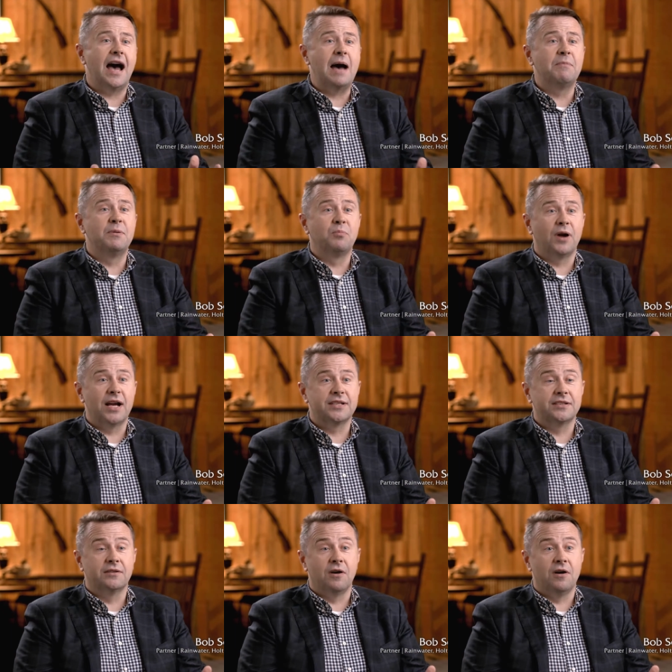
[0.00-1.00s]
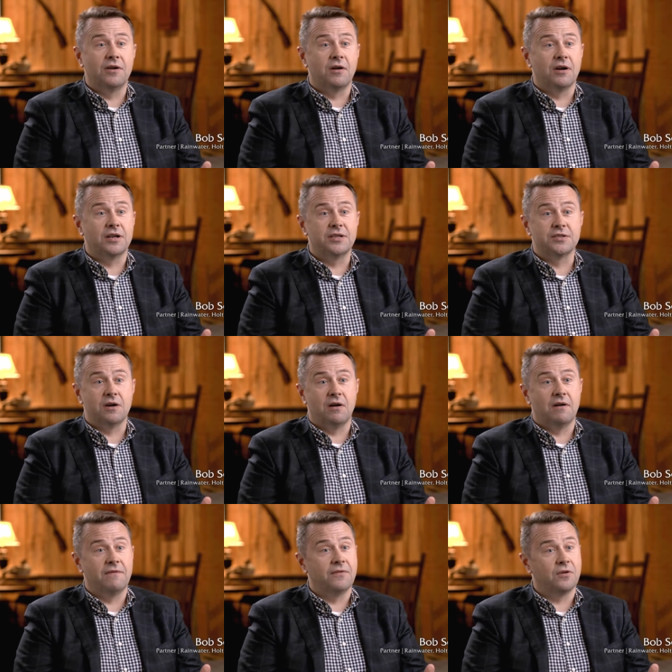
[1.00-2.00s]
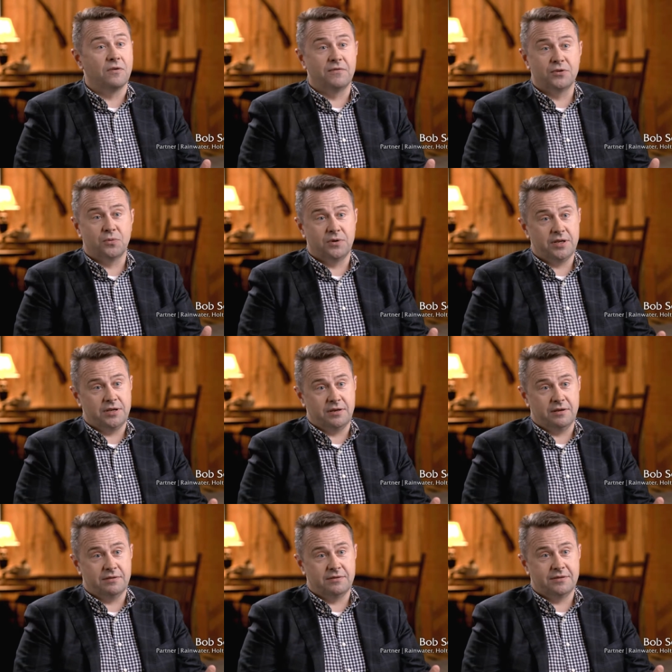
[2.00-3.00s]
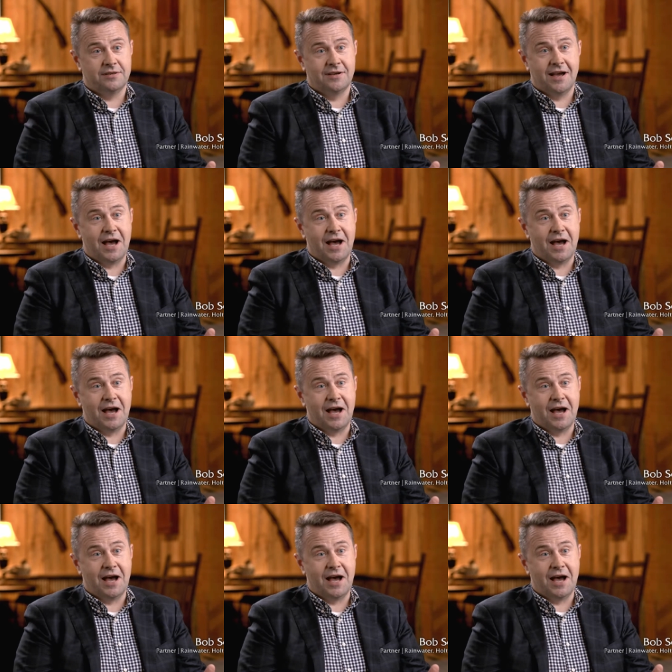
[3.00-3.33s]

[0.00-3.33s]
I've been practicing law in Arkansas for over 20 years.